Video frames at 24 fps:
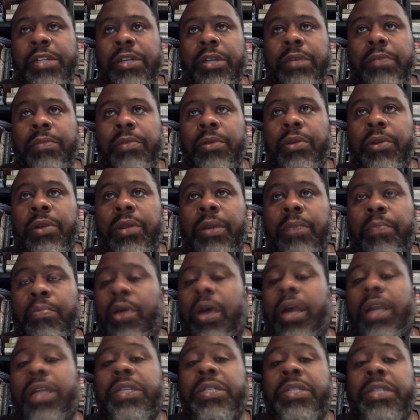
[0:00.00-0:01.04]
community of
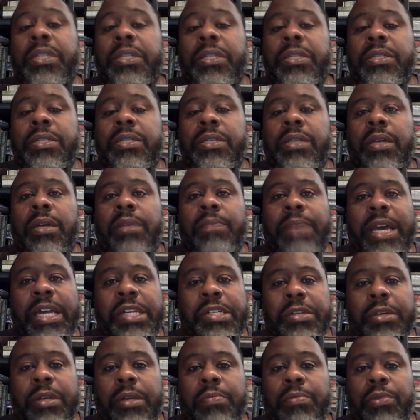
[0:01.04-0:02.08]
Protestants,
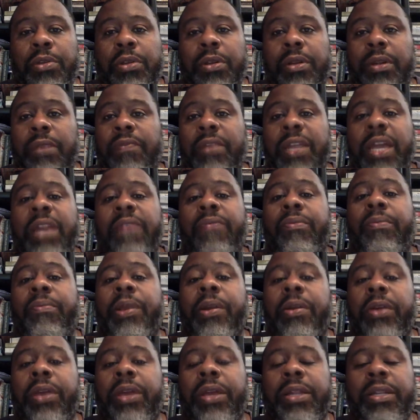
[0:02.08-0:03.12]
imagined community of Native
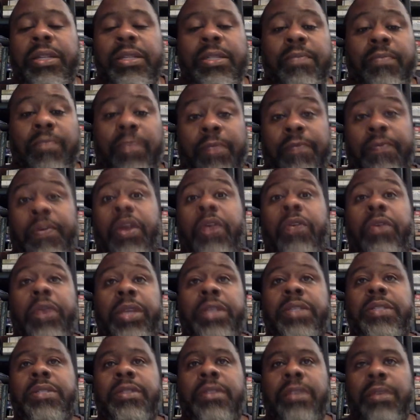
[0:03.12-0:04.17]
Americans, and
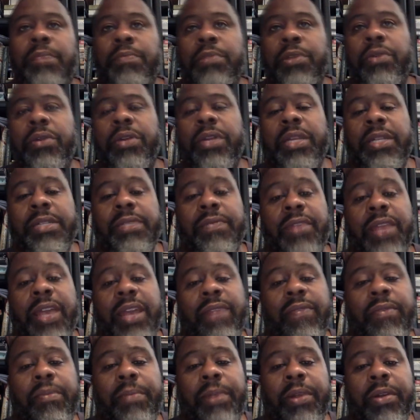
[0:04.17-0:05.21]
various communities of
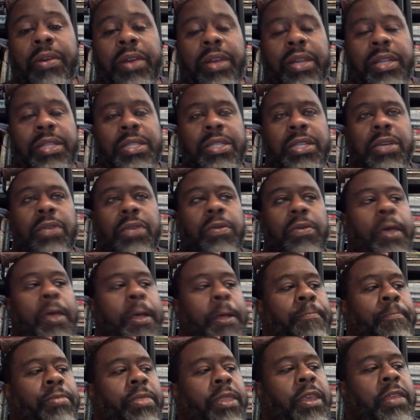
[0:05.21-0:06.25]
Native Americans. So
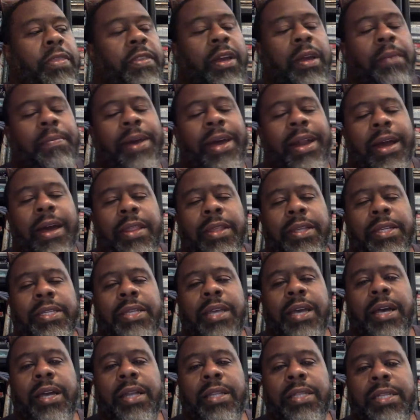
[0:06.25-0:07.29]
think about how this
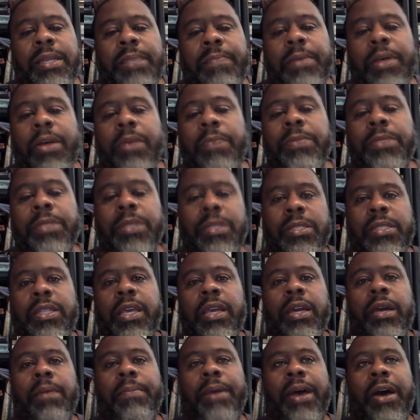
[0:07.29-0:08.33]
concept helps us
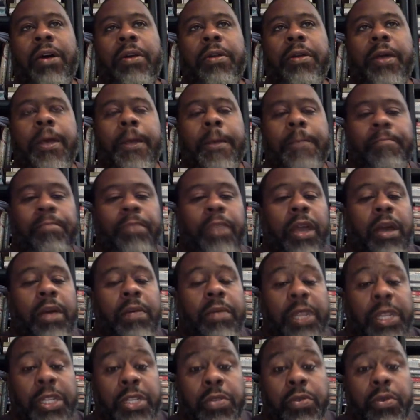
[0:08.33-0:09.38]
think about
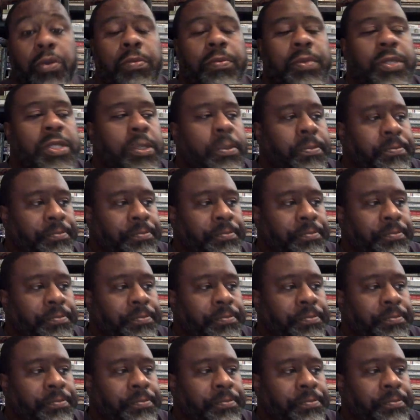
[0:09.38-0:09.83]
these groups.